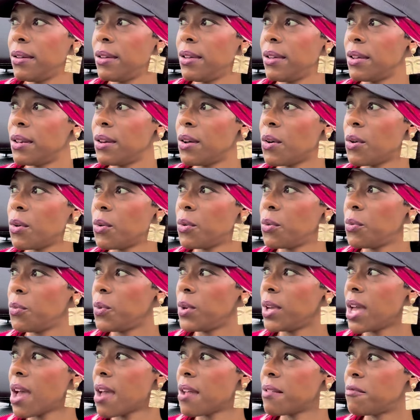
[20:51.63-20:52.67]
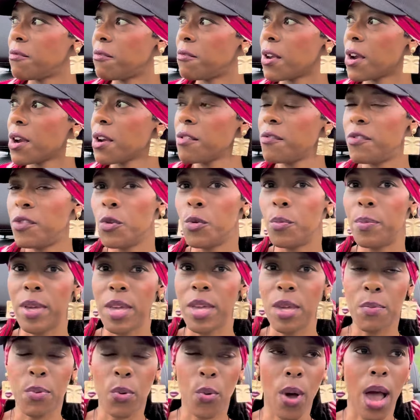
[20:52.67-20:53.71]
You know, we got very few
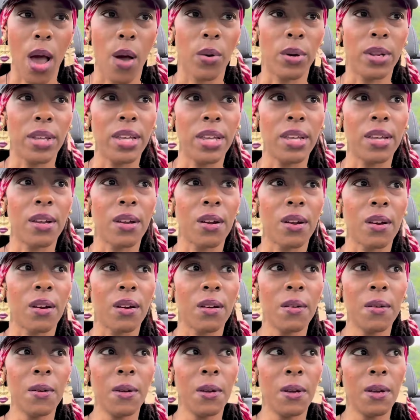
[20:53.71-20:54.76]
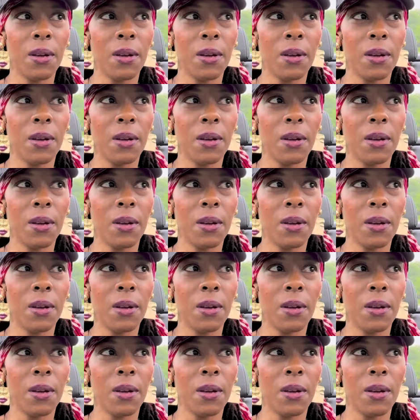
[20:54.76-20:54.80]
people out here.